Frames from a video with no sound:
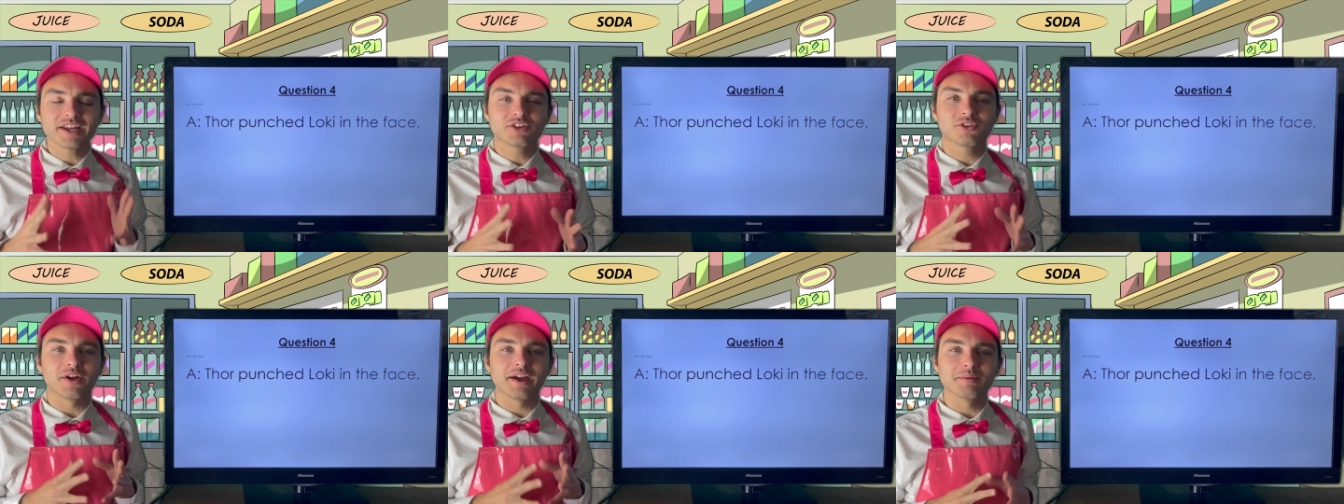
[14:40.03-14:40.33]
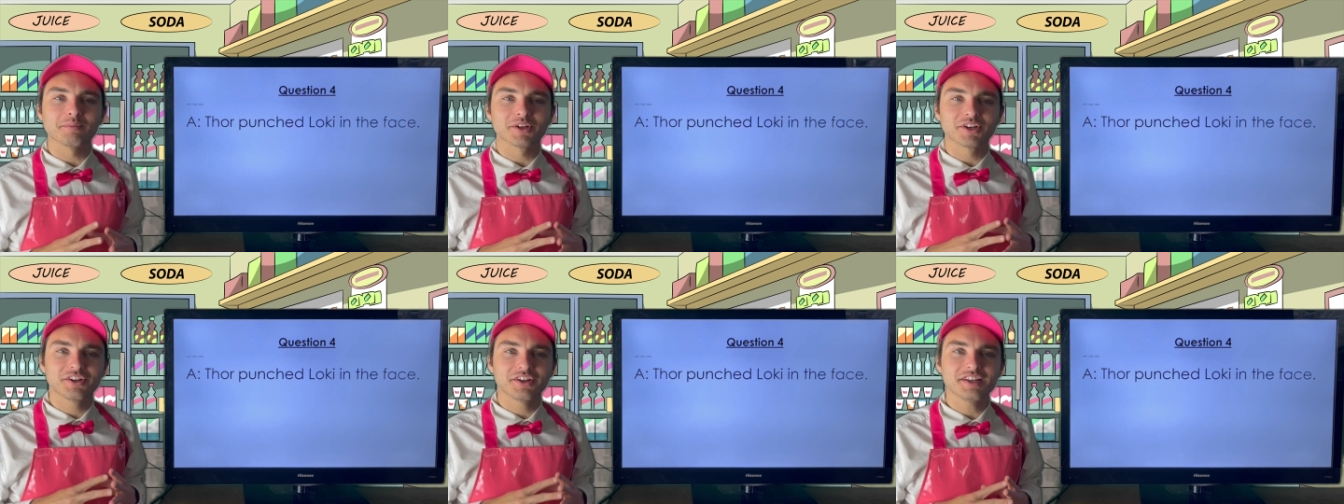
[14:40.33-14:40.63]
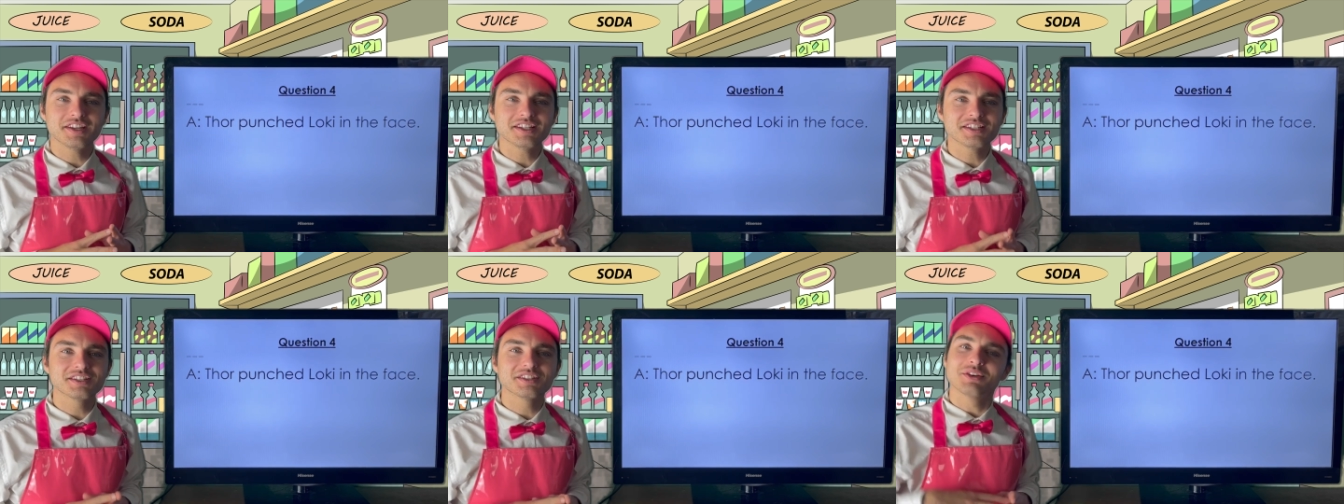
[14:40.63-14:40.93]
Grammar
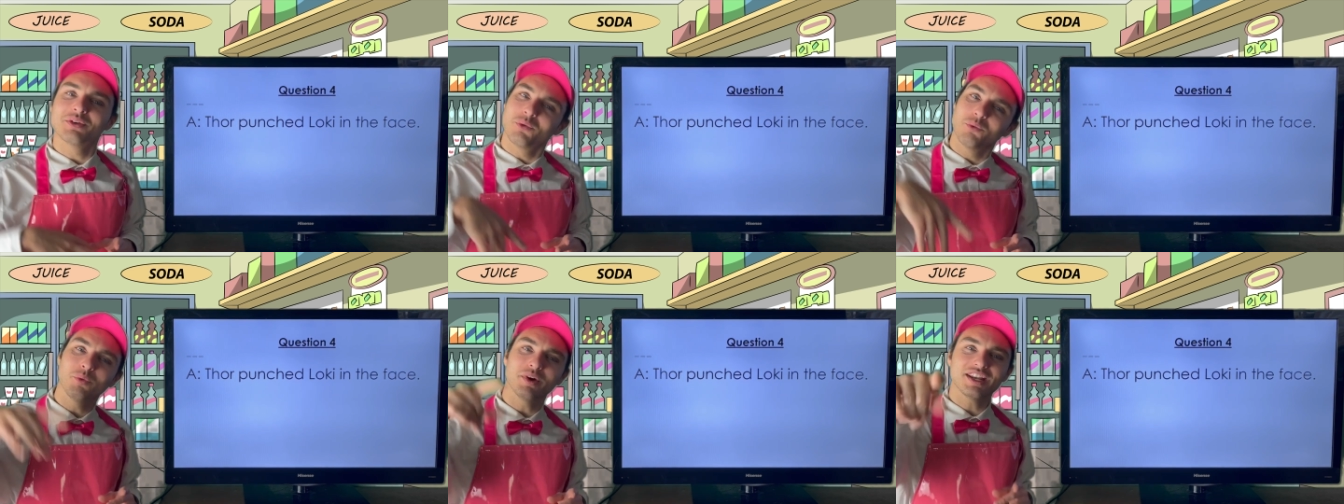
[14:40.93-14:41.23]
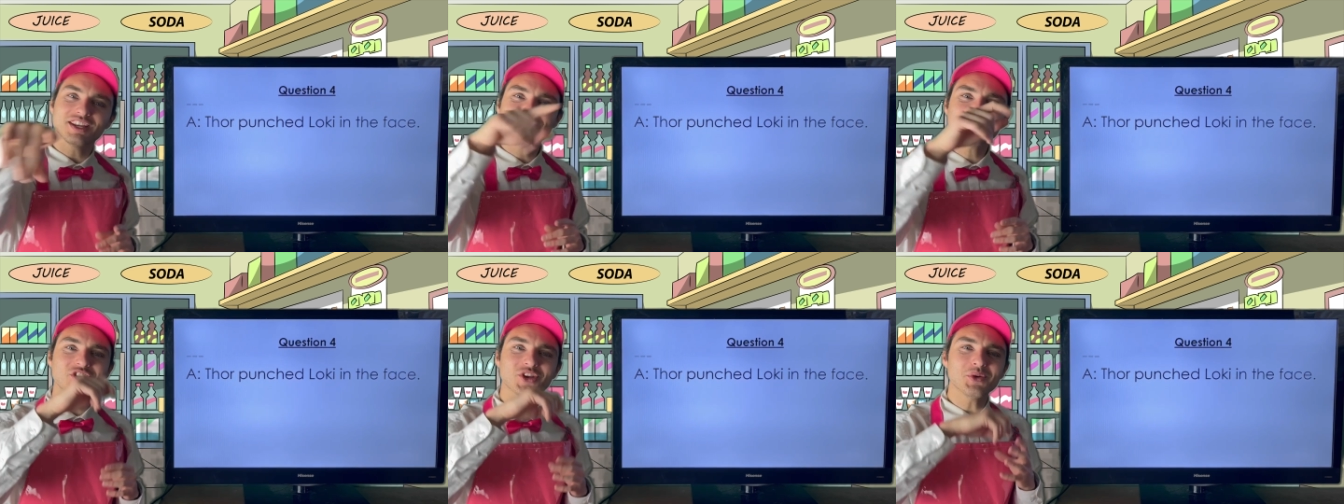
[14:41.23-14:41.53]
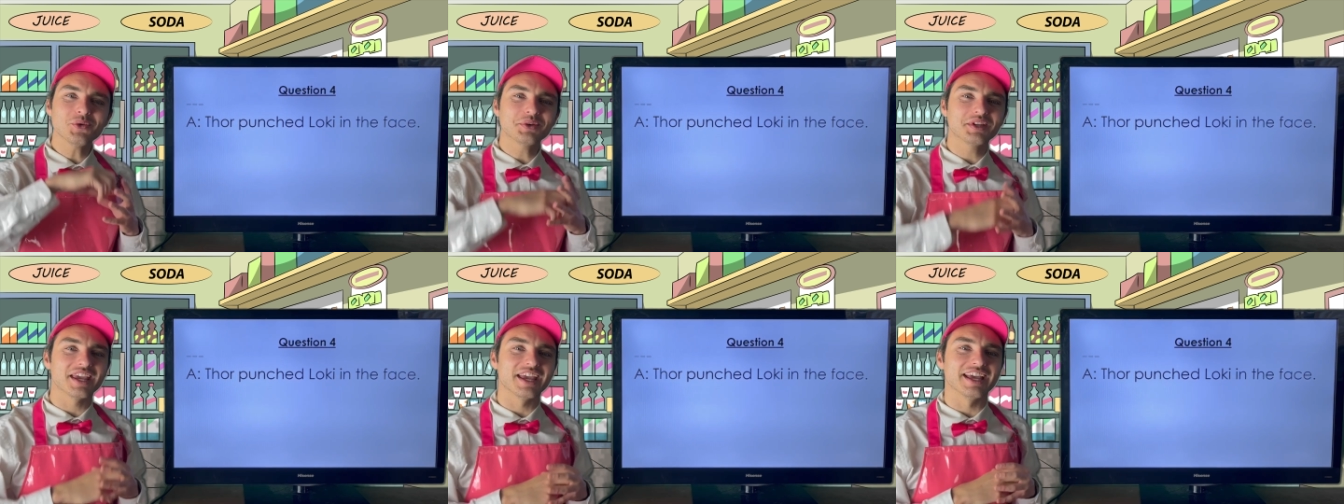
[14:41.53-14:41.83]
goodies, what did
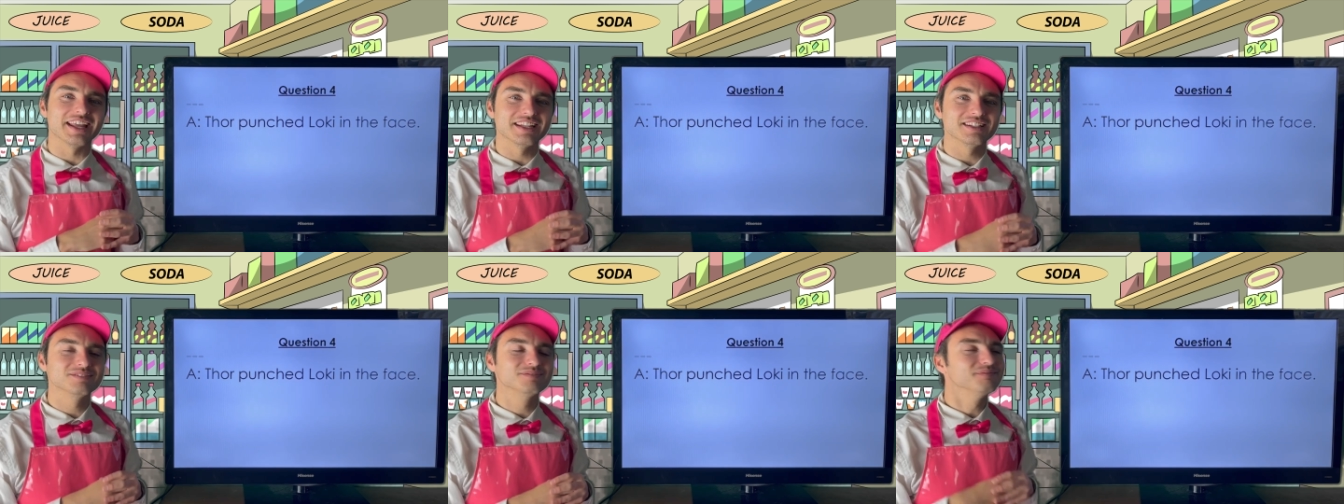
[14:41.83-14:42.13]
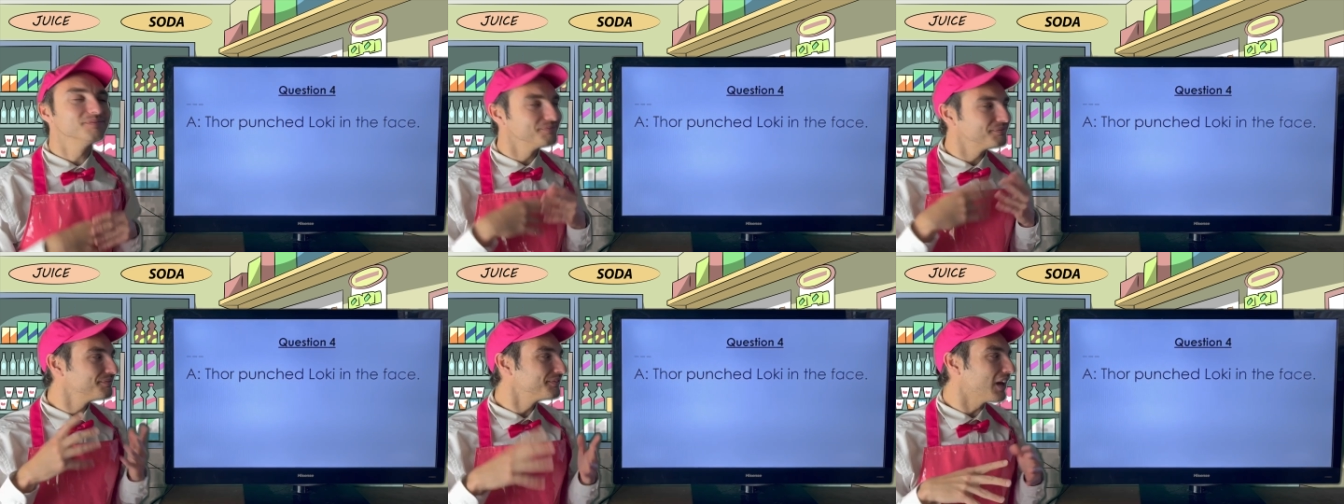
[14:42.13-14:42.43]
you get?